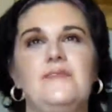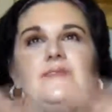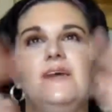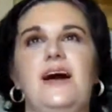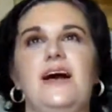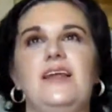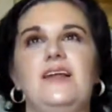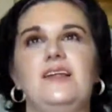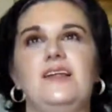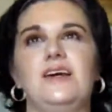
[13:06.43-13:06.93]

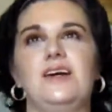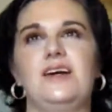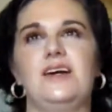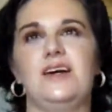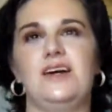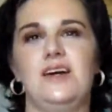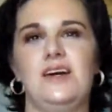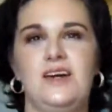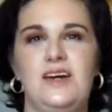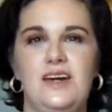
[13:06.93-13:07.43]

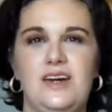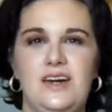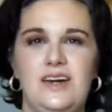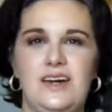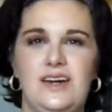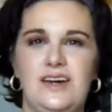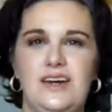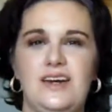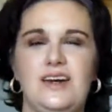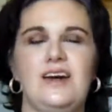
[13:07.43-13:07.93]

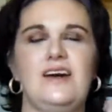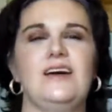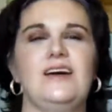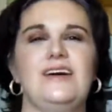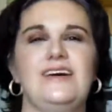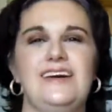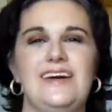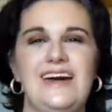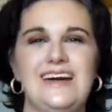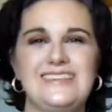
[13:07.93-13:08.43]
Finally!
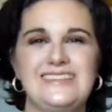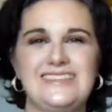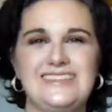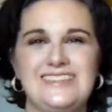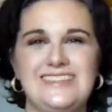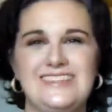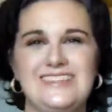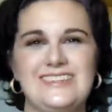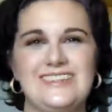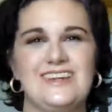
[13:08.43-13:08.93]

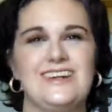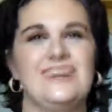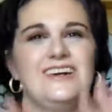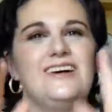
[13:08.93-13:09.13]
Yes!